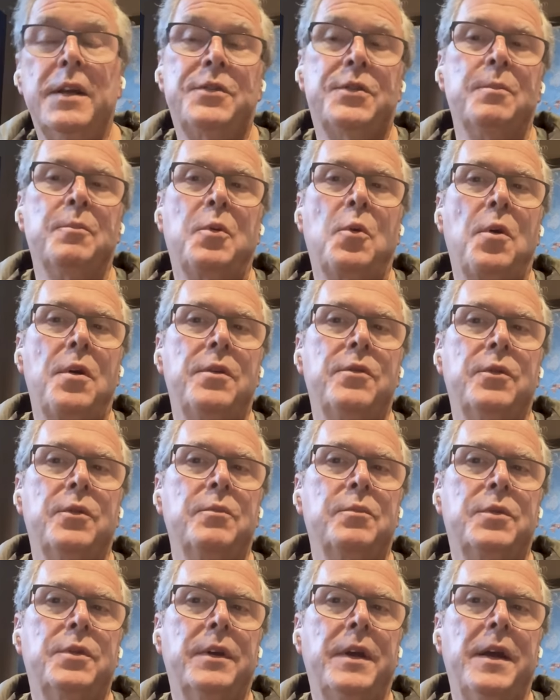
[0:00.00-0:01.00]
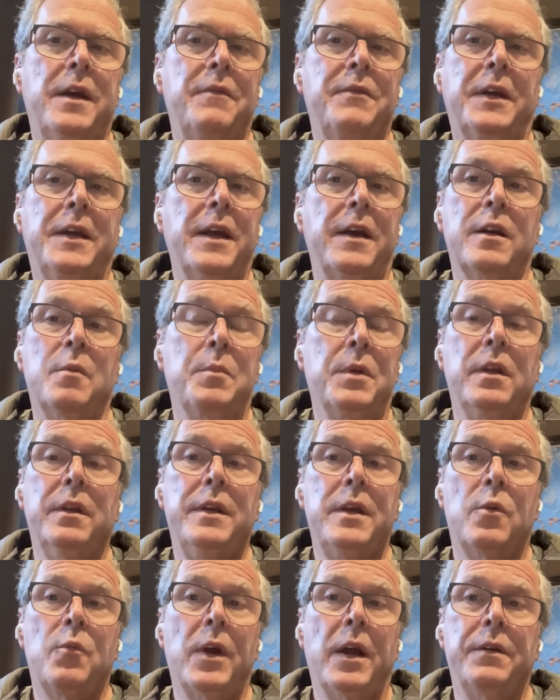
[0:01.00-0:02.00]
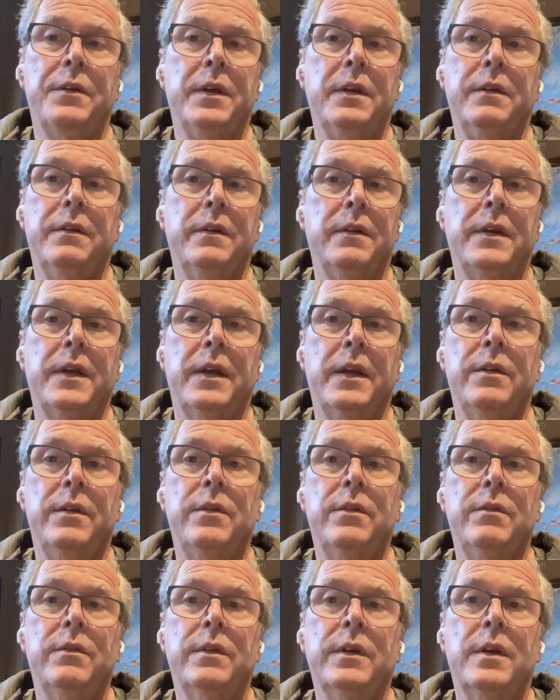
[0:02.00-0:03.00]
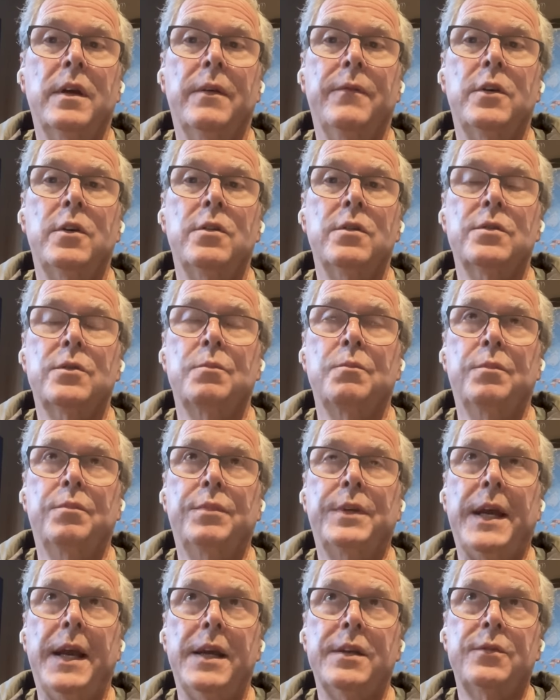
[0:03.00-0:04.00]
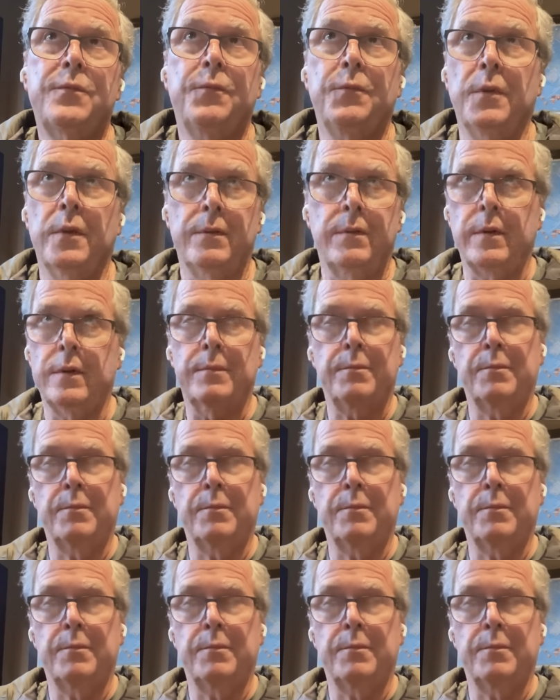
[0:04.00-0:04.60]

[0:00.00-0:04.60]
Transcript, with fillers: I think it's important to, to have accountability around it. And the governor's task, or